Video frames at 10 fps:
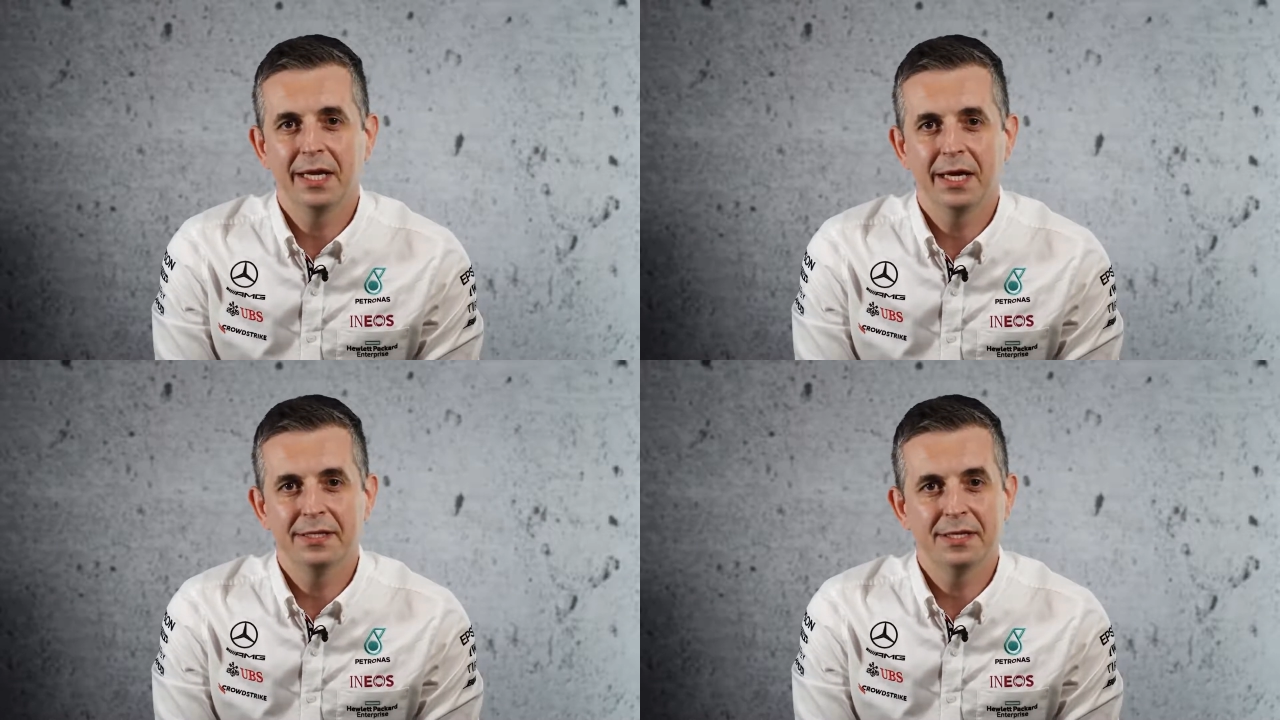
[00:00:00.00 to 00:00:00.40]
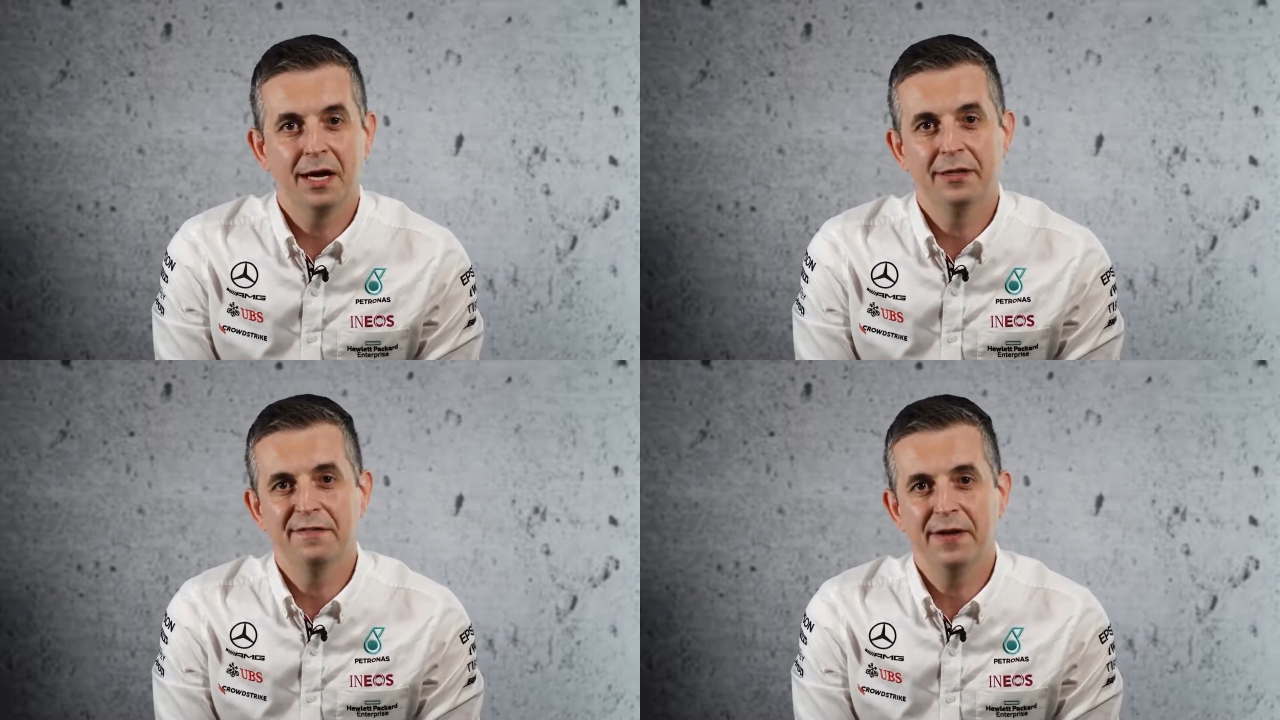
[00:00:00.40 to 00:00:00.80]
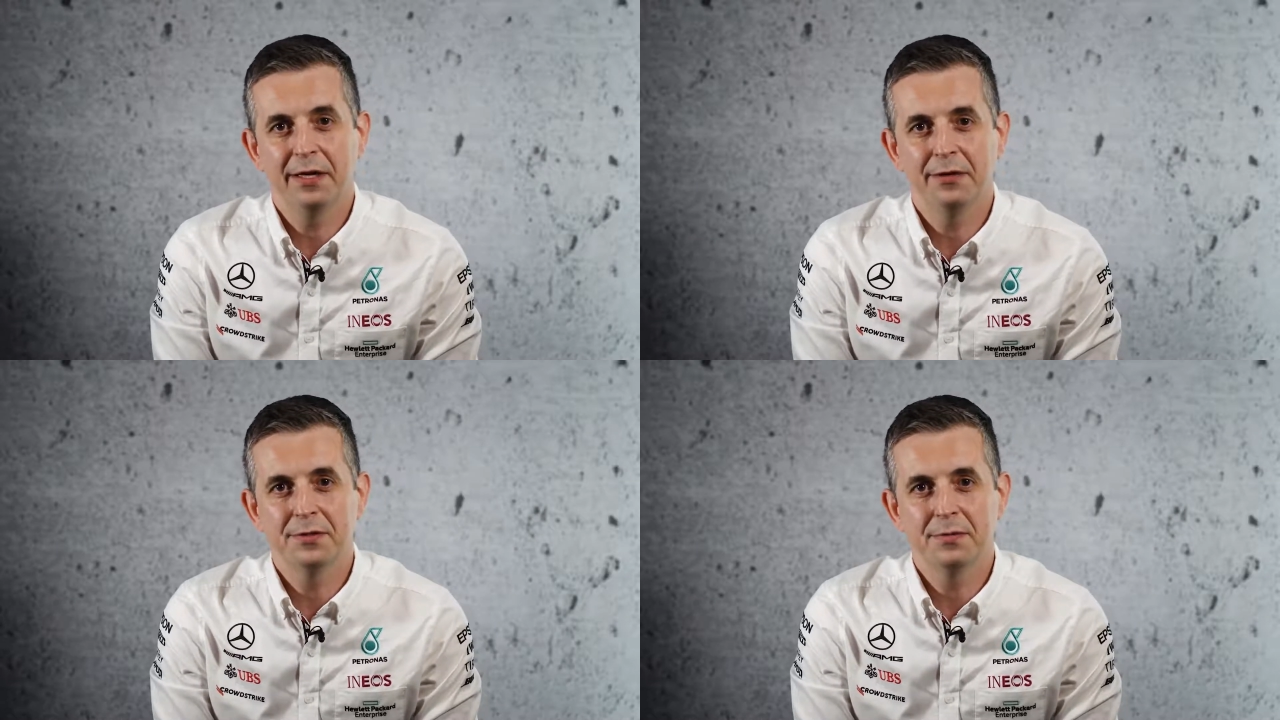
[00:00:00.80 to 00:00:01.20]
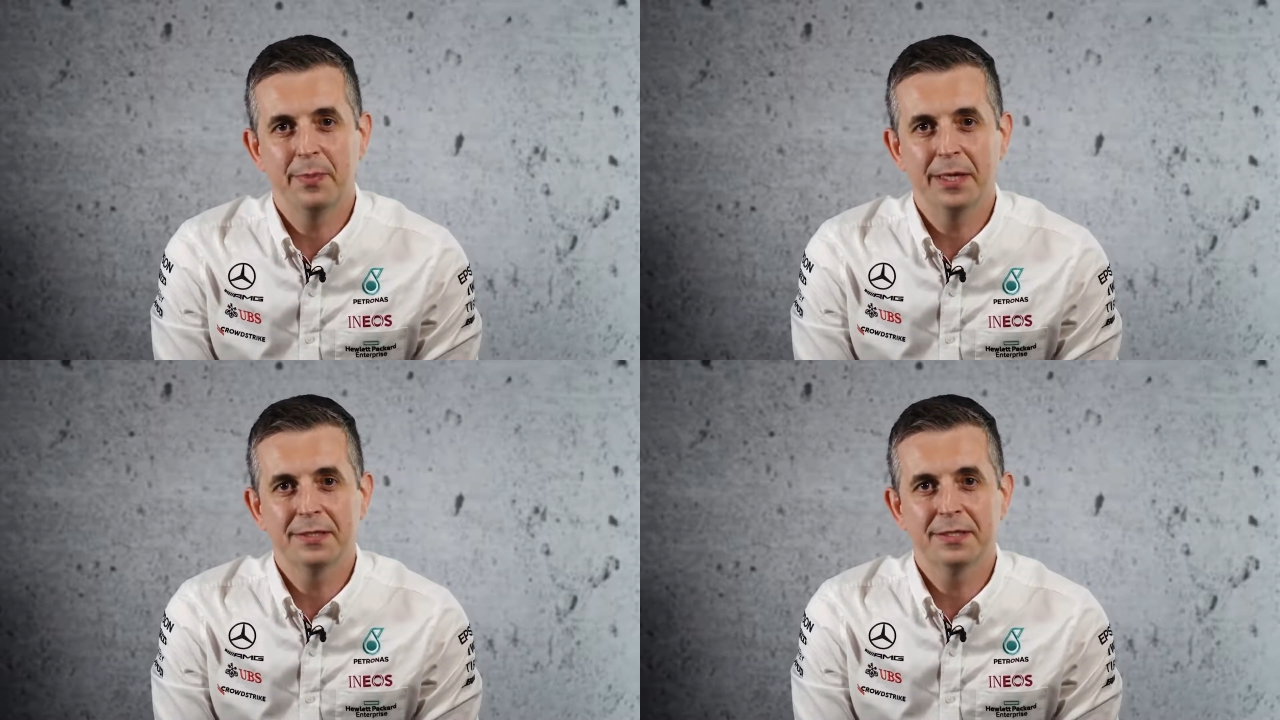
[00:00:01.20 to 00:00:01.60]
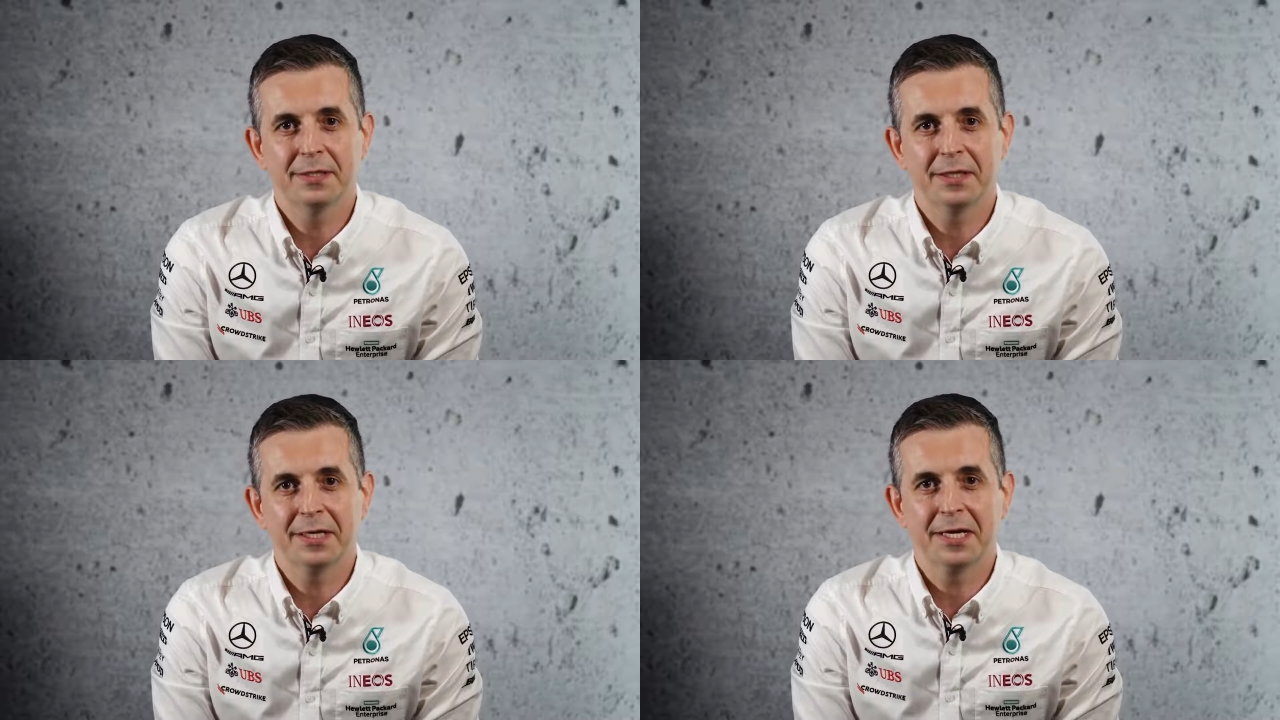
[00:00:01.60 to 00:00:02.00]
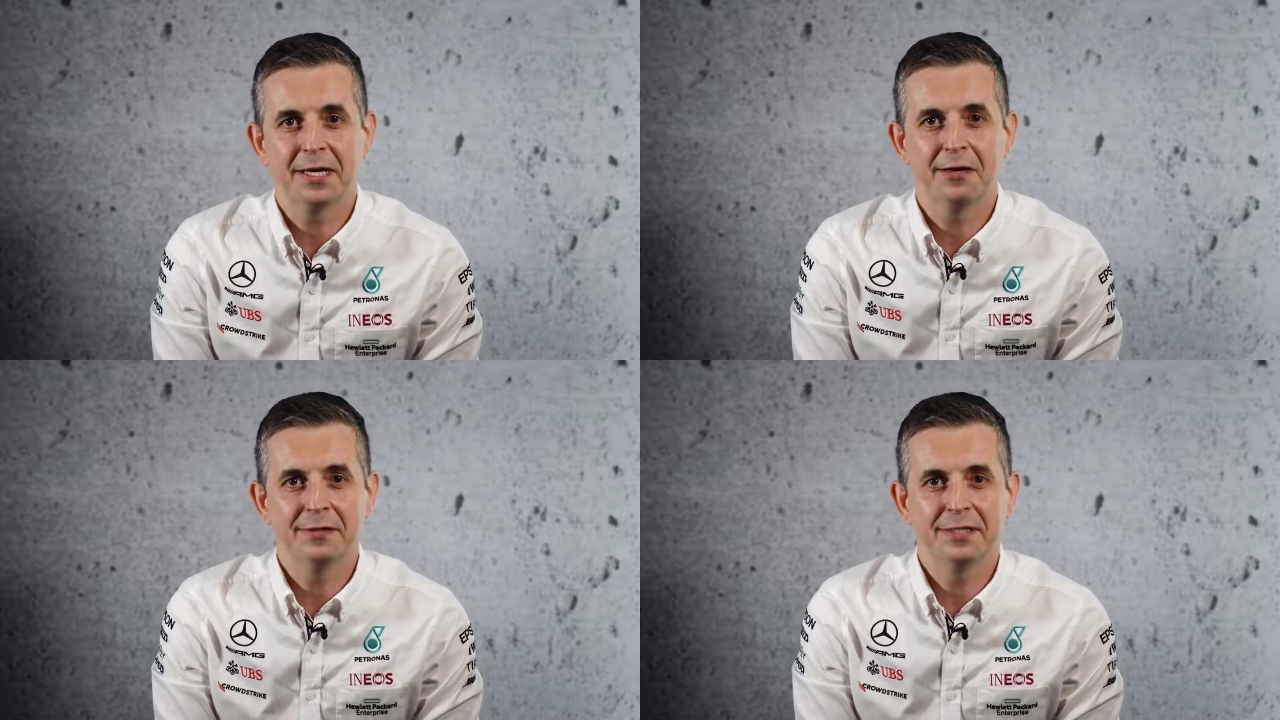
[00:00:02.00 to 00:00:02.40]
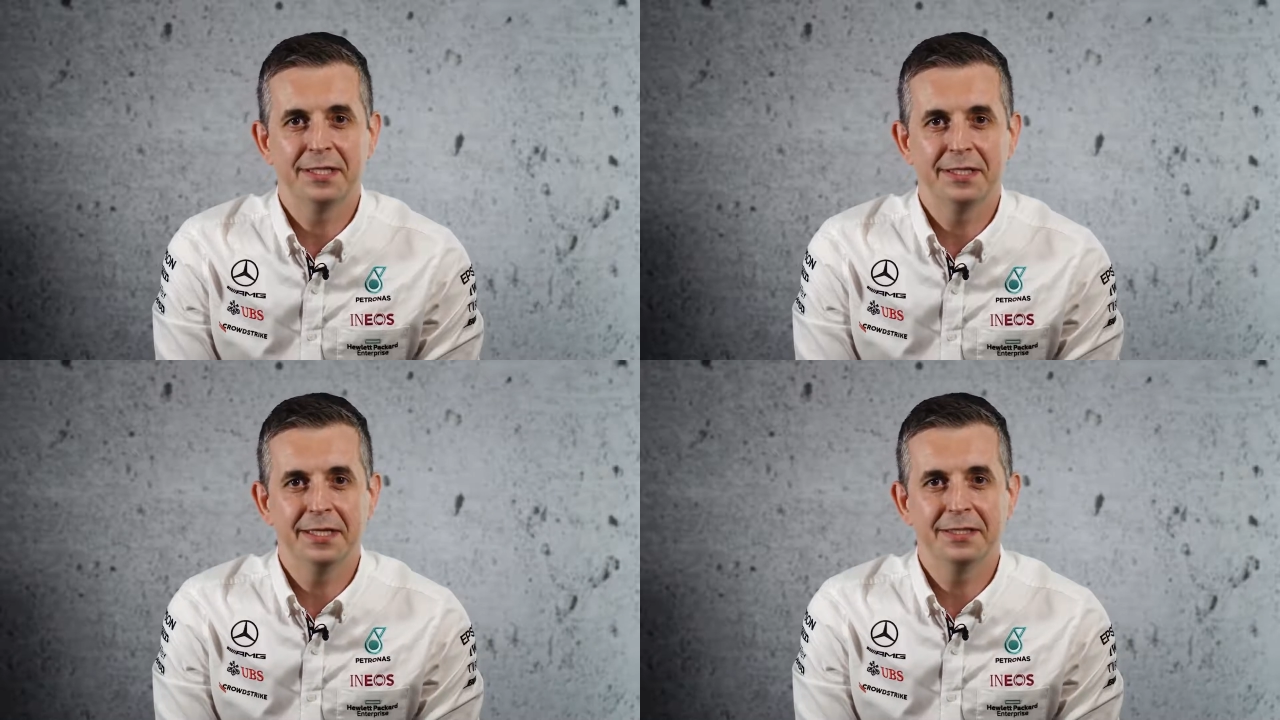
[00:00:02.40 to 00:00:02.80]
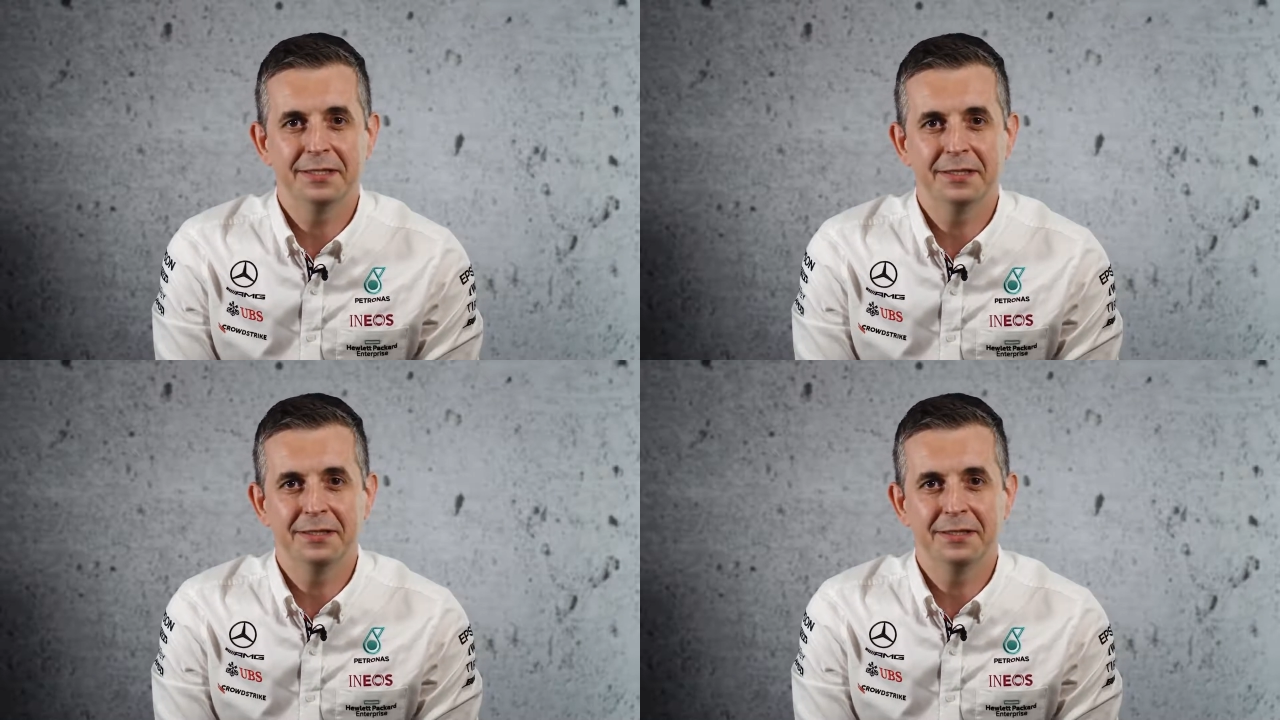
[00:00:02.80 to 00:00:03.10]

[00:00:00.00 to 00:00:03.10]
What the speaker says: as other venues, but I can guarantee that